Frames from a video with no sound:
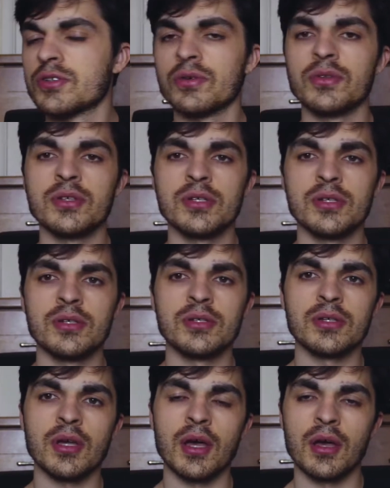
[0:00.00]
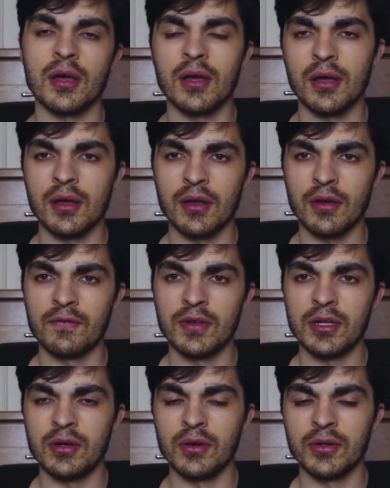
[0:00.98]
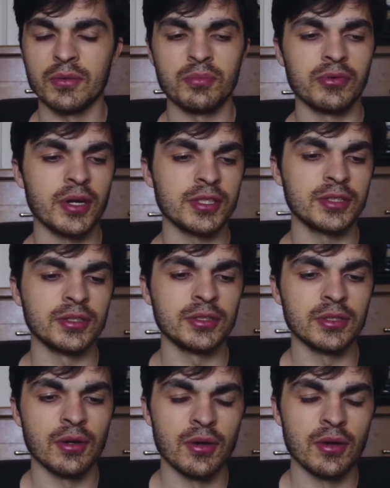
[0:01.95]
So this is a video on the present